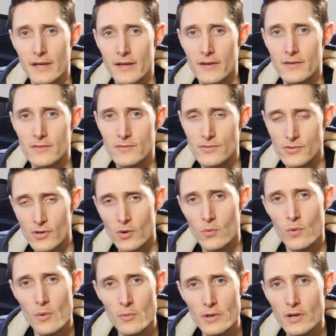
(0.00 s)
it. So
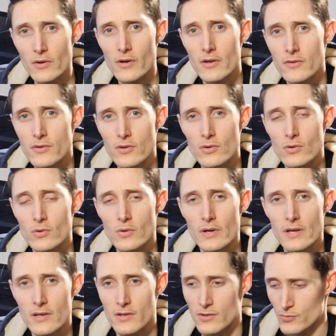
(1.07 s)
what we're going to do
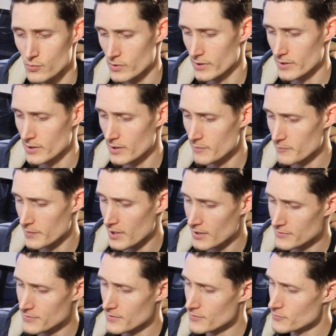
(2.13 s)
is we're going to
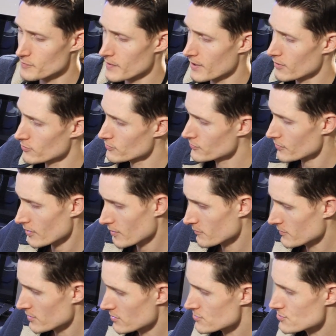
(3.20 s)
unbox this mouse. I'm
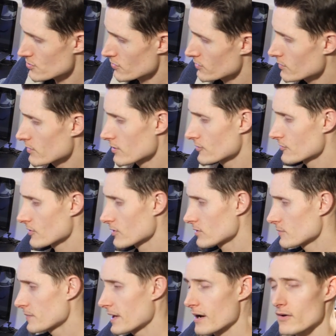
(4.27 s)
going to show you what it's all
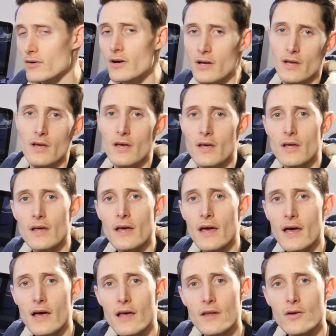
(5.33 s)
about,
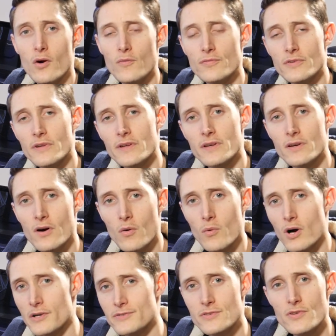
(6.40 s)
and hopefully you'll
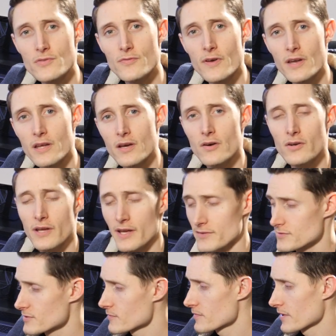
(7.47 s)
watch this video and get
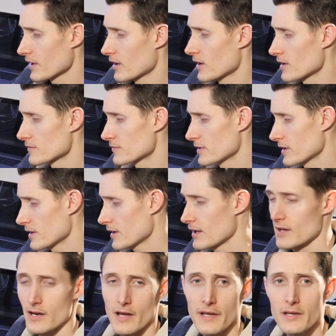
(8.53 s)
something out of it,
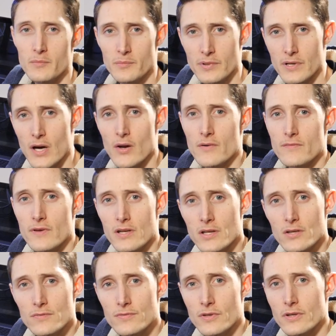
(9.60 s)
and I can put out a
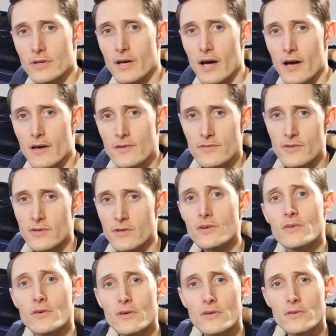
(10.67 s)
video for you guys, and
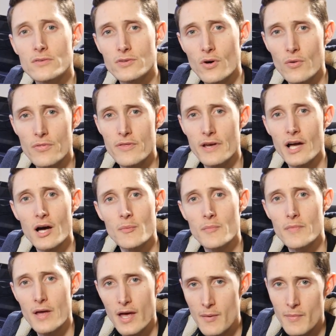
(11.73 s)
you don't think I'm
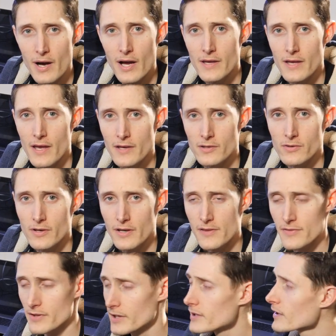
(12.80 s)
MIA or
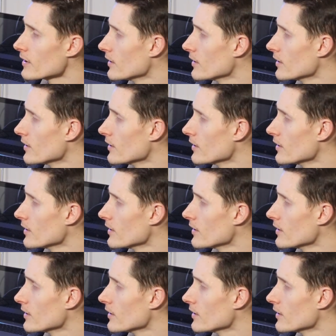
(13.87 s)
anything.